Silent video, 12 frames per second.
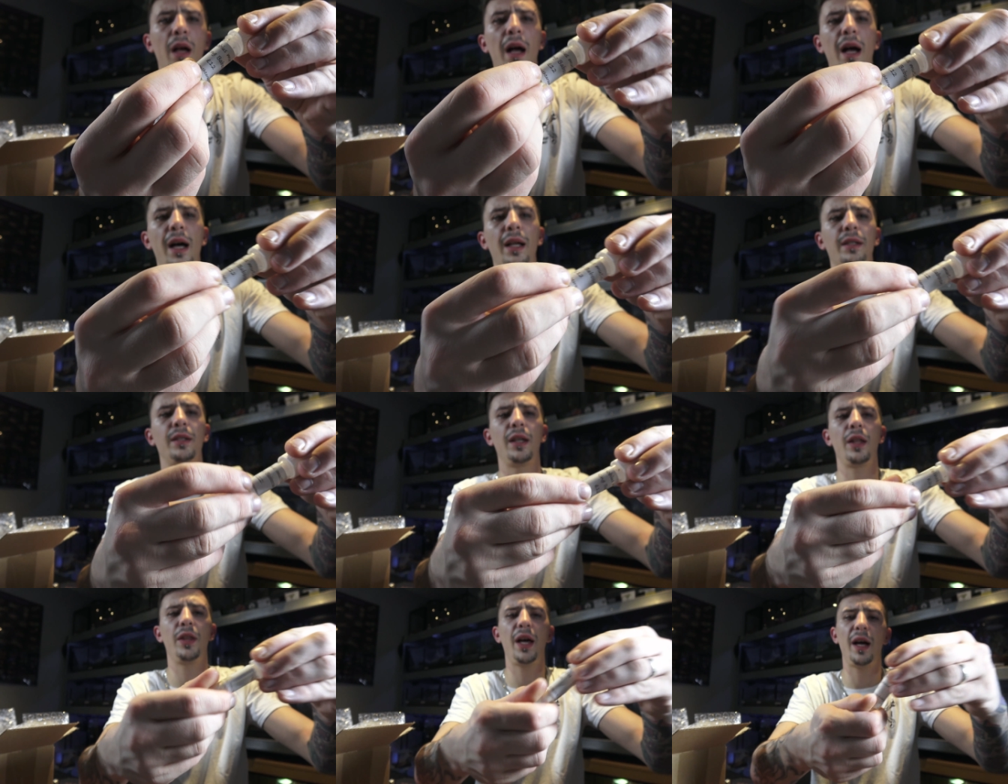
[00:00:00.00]
And
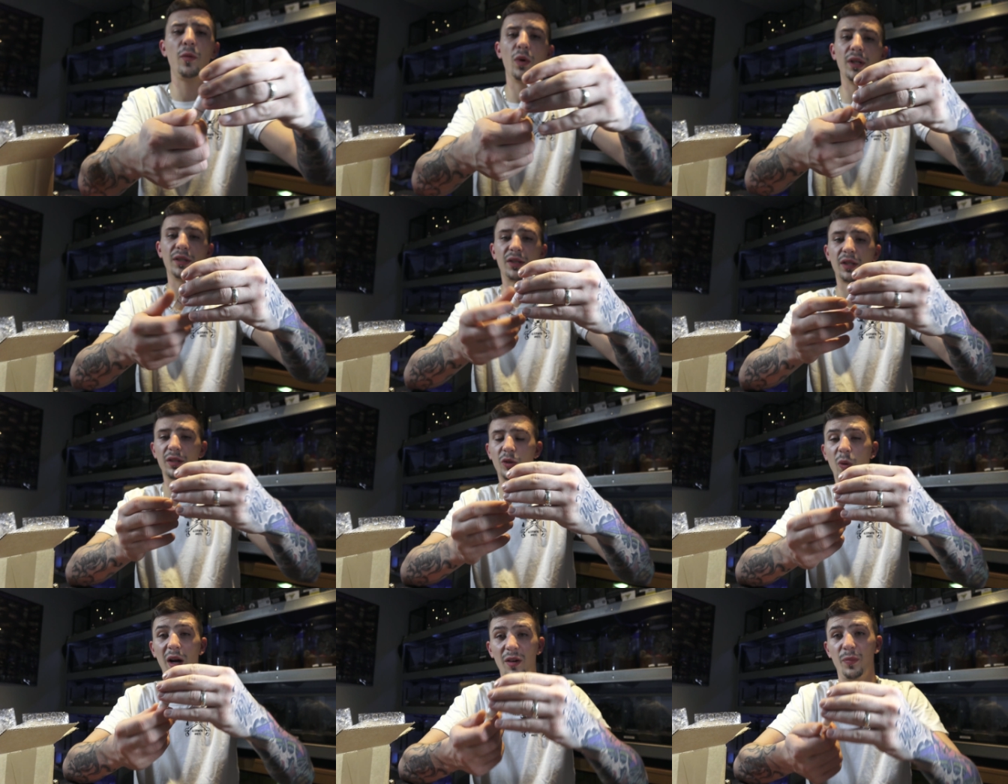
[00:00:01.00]
that was
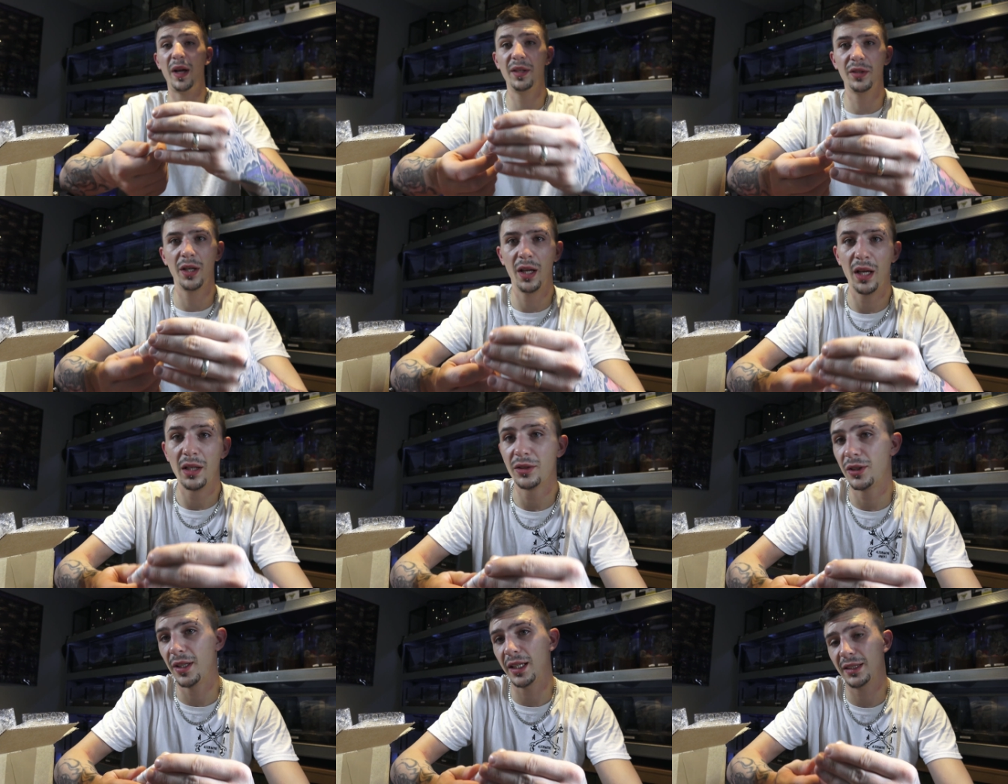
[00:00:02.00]
twelve pounds,
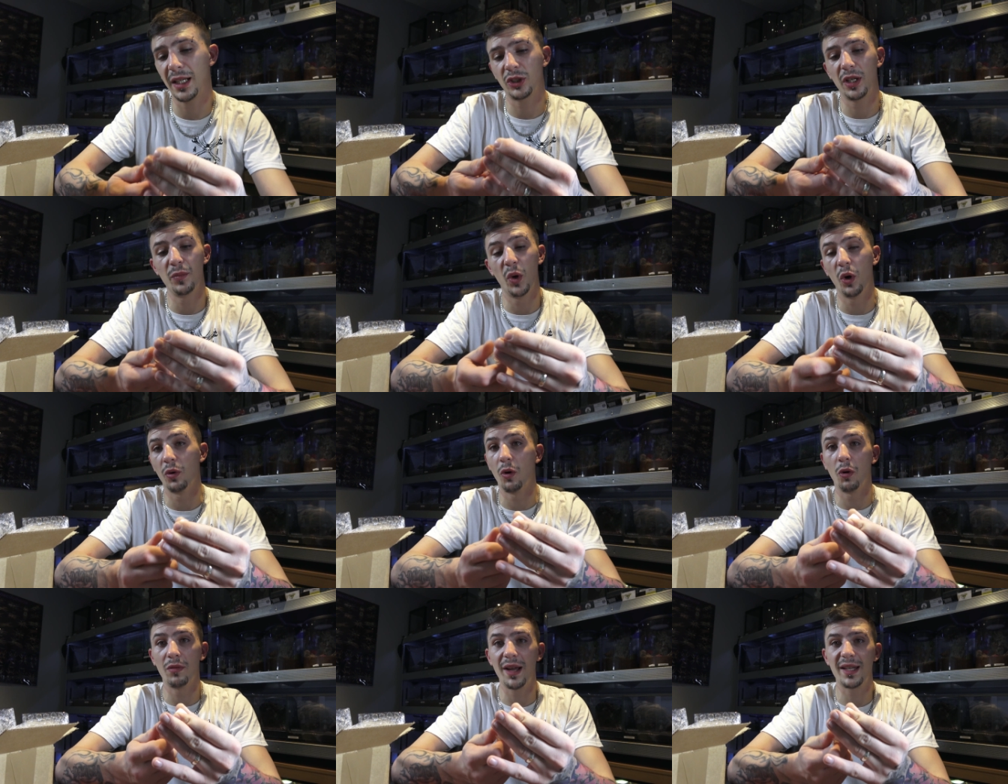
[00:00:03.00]
so that's actually more
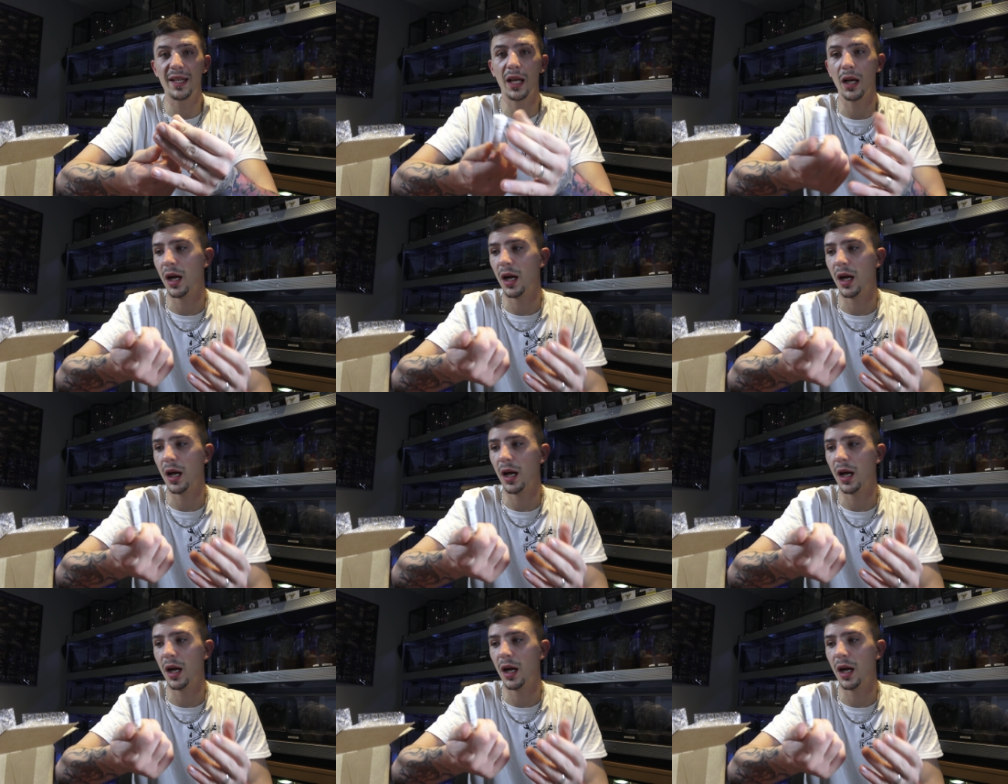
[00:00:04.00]
already.